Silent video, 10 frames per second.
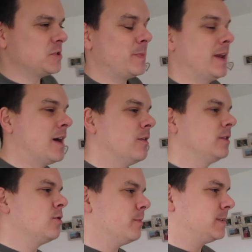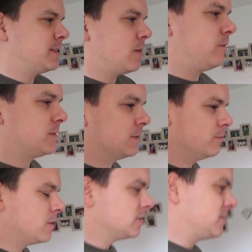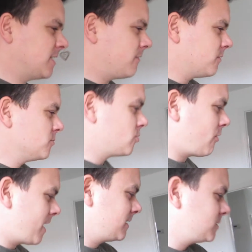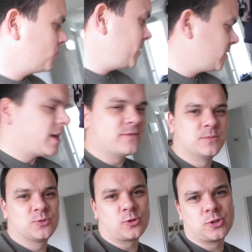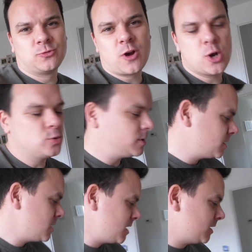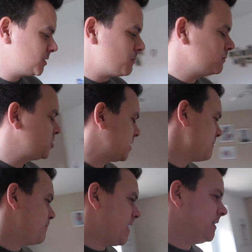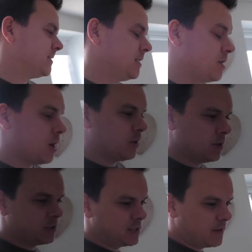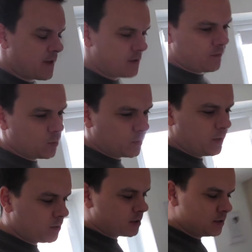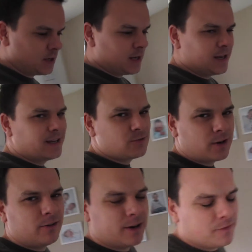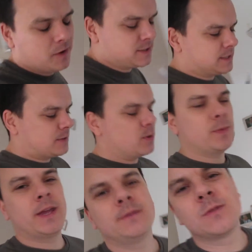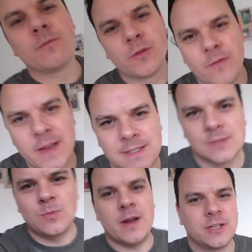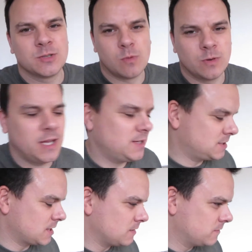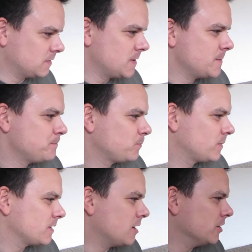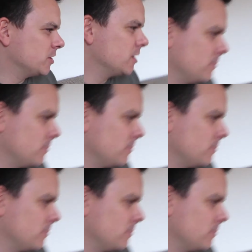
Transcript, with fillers: just been out and got myself some stuff from Greg. So we're going to have some sausage rolls, some chicken bakes, and I'm going to see if Henry will eat one. He's really, really fussy at the moment. He keeps going through phases where he just won't eat stuff. Aren't you?